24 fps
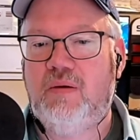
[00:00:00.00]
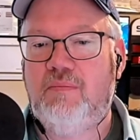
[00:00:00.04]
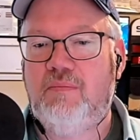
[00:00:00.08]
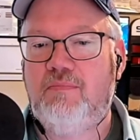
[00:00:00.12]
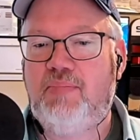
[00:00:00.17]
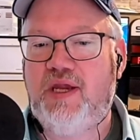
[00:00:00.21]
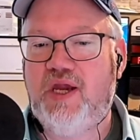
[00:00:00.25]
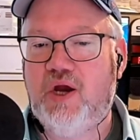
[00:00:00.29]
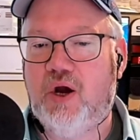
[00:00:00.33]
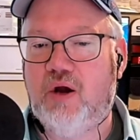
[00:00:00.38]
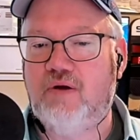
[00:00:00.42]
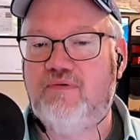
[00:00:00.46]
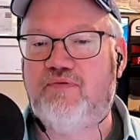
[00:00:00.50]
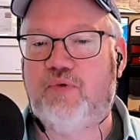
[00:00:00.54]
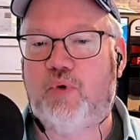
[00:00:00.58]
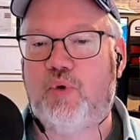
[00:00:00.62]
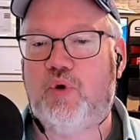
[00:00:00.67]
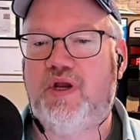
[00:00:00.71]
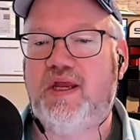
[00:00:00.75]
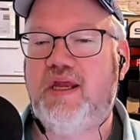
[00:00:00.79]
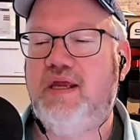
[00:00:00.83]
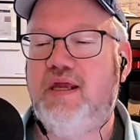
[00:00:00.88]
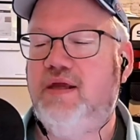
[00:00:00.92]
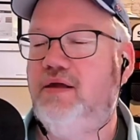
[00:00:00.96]
pr I have
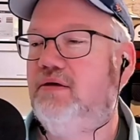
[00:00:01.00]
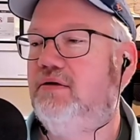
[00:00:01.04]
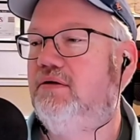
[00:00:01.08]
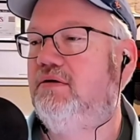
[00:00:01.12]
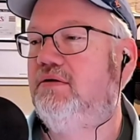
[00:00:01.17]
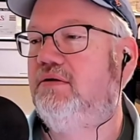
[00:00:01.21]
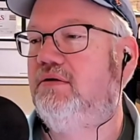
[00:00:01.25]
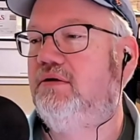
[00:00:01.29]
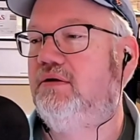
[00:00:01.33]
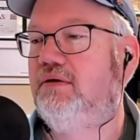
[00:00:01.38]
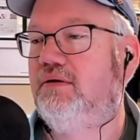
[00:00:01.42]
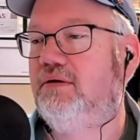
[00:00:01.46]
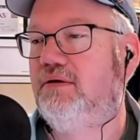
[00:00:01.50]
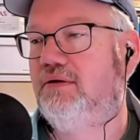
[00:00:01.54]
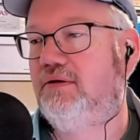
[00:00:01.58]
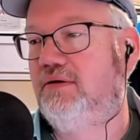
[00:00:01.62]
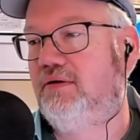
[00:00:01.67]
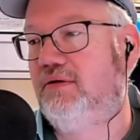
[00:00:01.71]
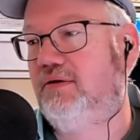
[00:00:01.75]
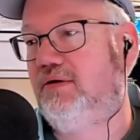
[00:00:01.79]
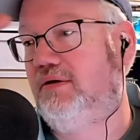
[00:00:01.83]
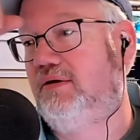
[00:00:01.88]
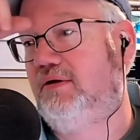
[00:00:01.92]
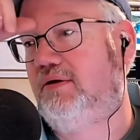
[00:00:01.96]
the same mic here.
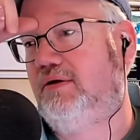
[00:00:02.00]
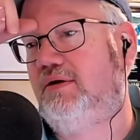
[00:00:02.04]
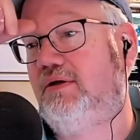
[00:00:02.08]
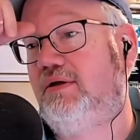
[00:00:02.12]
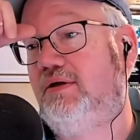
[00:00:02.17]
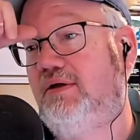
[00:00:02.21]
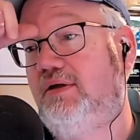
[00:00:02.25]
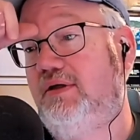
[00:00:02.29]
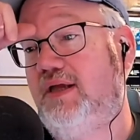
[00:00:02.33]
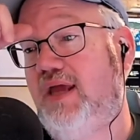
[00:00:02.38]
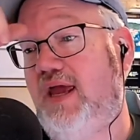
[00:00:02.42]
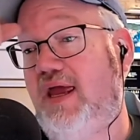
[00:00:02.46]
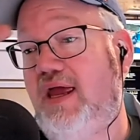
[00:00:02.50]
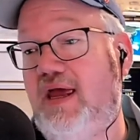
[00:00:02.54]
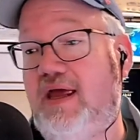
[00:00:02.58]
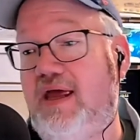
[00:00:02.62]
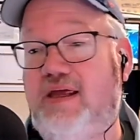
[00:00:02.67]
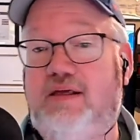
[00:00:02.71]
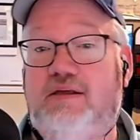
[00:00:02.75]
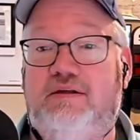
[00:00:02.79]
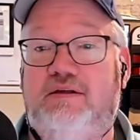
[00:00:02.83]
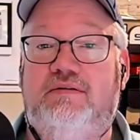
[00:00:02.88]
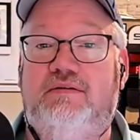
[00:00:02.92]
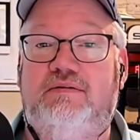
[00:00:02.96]
Yeah, PR40. Yeah.
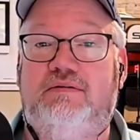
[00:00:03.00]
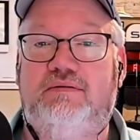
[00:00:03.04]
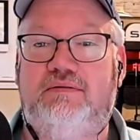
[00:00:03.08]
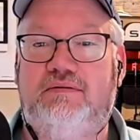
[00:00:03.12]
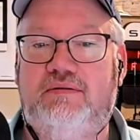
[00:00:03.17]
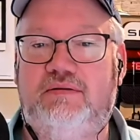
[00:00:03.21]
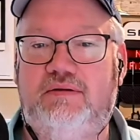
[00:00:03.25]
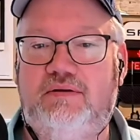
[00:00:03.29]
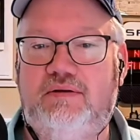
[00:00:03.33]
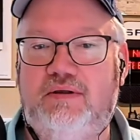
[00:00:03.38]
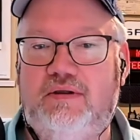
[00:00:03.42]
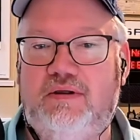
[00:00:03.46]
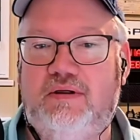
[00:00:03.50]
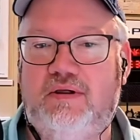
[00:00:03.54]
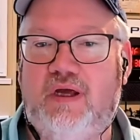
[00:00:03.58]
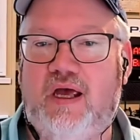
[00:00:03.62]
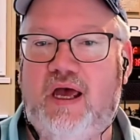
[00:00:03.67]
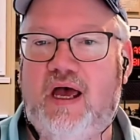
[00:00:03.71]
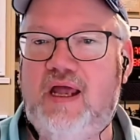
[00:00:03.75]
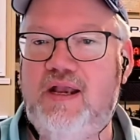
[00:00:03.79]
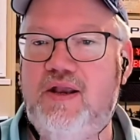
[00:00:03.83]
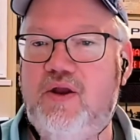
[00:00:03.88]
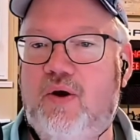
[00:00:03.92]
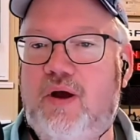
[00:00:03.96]
That's it.
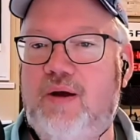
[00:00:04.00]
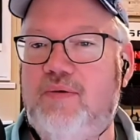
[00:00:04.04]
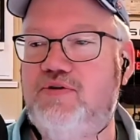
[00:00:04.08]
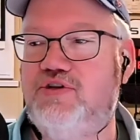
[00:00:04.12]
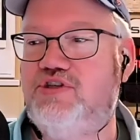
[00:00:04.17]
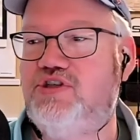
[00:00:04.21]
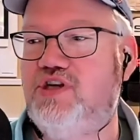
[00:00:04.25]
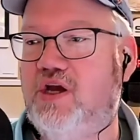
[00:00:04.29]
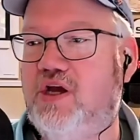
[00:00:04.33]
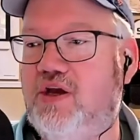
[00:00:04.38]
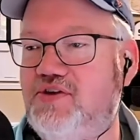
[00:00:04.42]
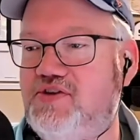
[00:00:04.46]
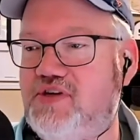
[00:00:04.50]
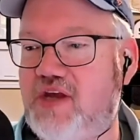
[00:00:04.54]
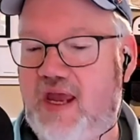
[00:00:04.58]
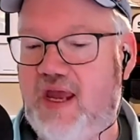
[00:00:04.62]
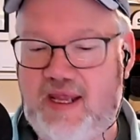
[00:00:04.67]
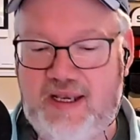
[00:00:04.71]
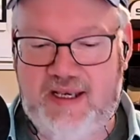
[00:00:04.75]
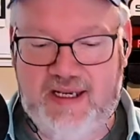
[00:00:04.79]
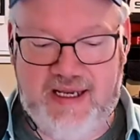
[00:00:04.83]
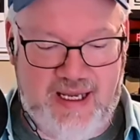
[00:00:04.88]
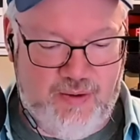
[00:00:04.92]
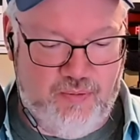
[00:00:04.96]
I know. I was um, jealous. I
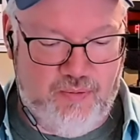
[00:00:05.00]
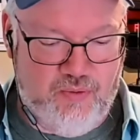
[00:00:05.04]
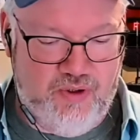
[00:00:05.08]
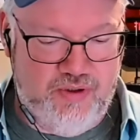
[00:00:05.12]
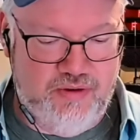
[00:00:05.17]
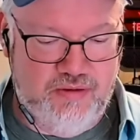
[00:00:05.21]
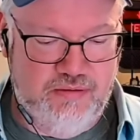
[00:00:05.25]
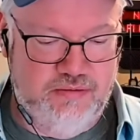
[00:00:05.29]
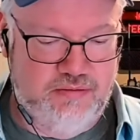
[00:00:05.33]
had to get one.